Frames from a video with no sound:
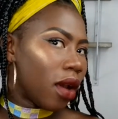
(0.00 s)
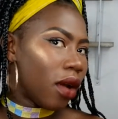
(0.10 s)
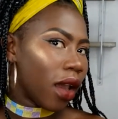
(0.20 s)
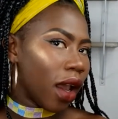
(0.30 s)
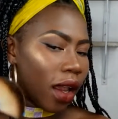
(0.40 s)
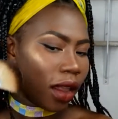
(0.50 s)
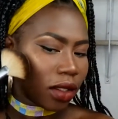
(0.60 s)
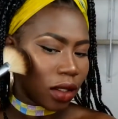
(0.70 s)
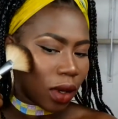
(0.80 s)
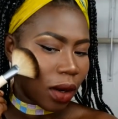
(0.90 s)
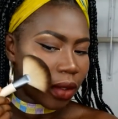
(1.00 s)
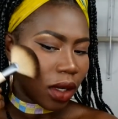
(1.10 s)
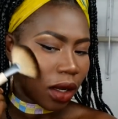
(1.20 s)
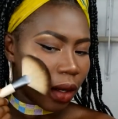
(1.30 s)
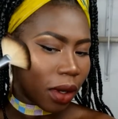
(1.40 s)
Okay, this is what I'm
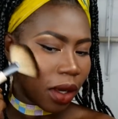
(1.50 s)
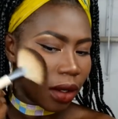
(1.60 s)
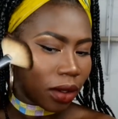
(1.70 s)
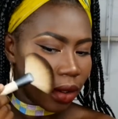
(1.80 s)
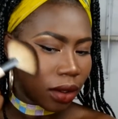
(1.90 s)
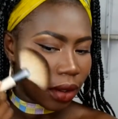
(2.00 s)
talking about.